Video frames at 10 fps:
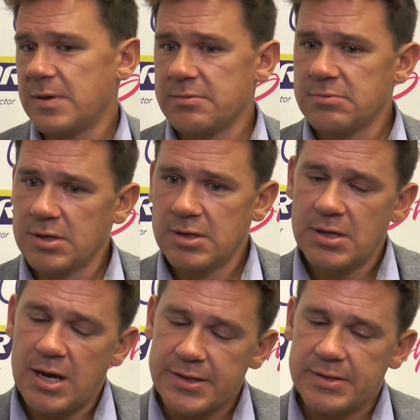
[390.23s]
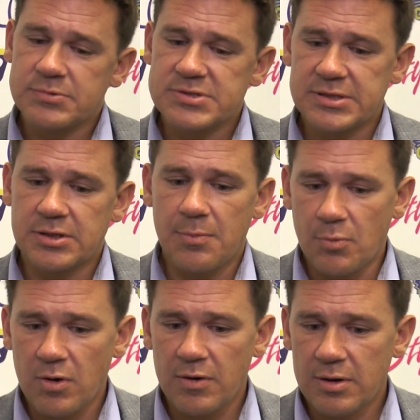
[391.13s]
But I think we'll see a lot
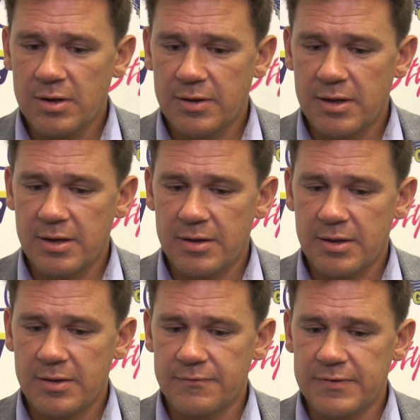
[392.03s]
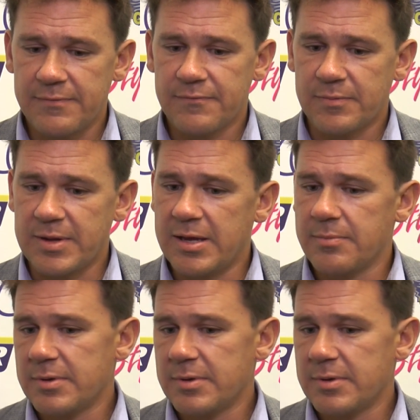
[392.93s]
more uh, uh, of them from him.